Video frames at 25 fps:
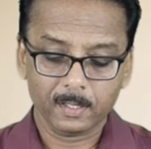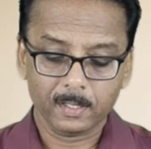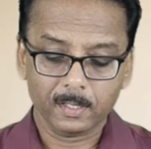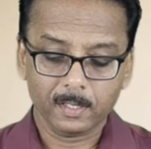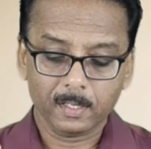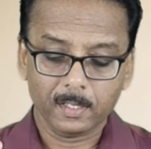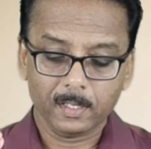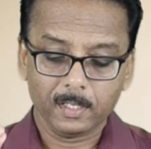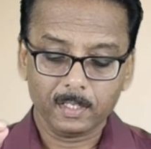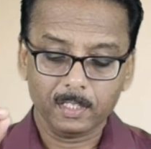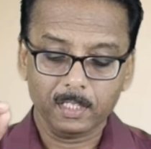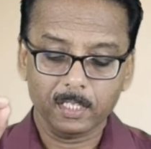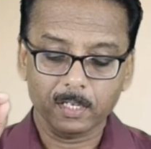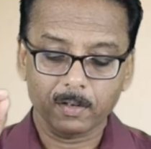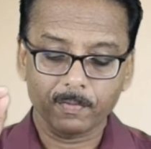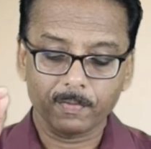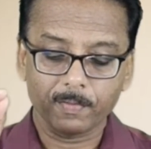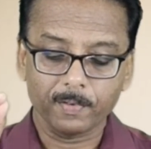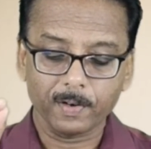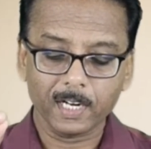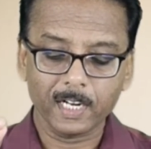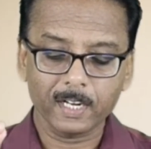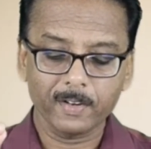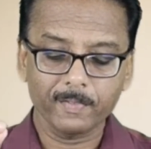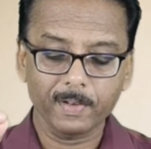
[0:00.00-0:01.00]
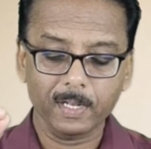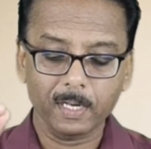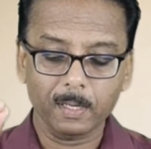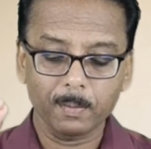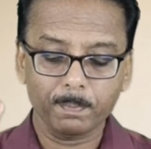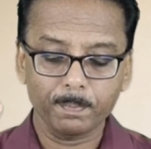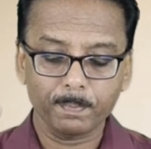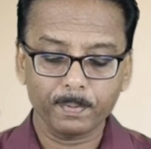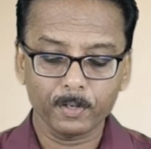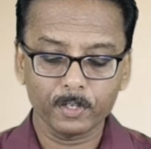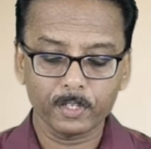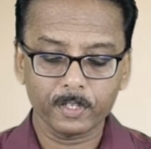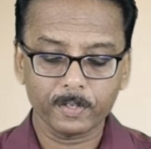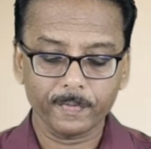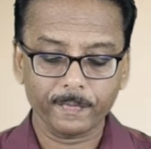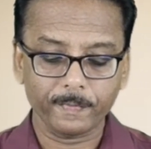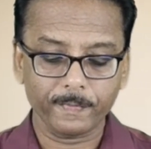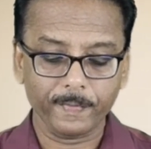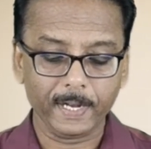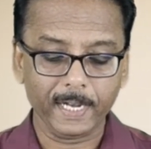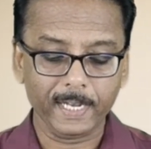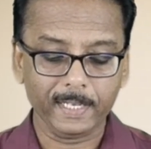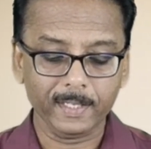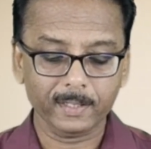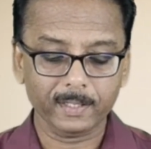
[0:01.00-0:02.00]
the word will put
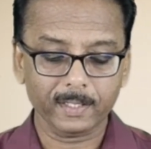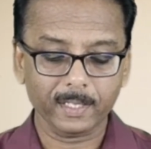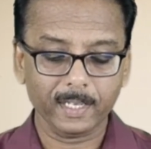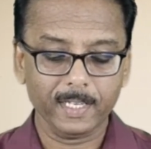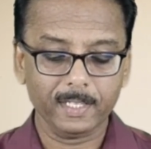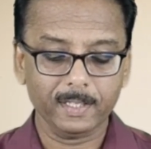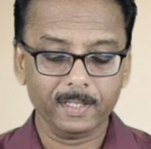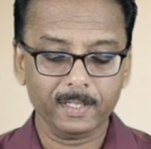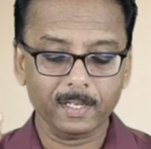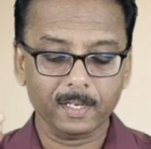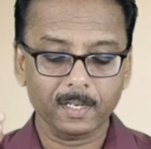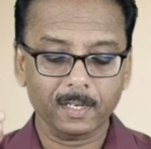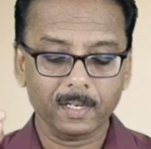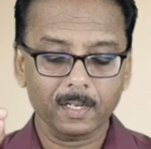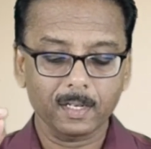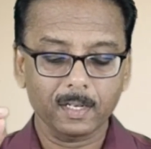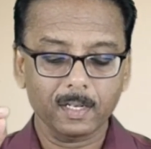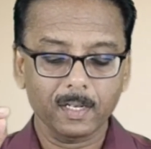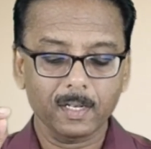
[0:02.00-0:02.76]
faith in the